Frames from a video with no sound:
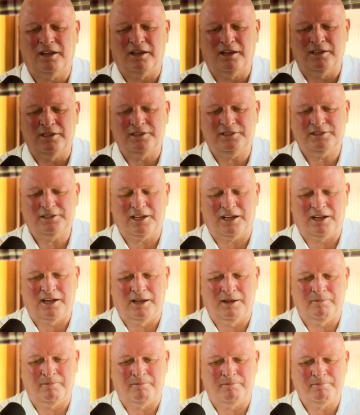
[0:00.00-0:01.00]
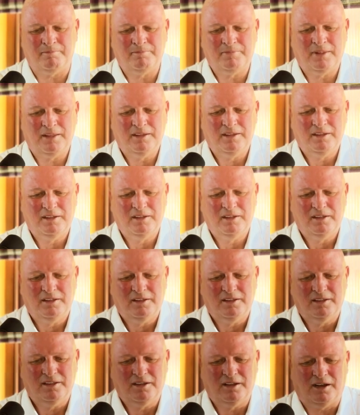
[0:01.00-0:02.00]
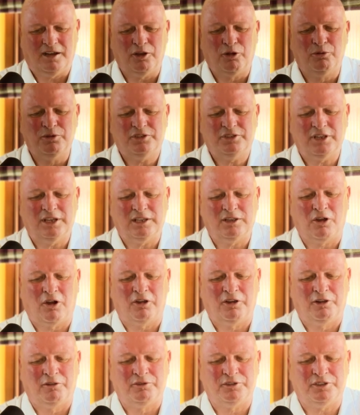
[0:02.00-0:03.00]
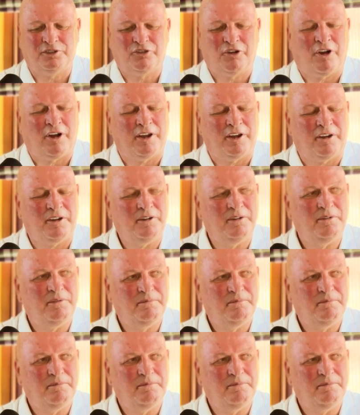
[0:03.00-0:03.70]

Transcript: is um, I always say God loves a trier.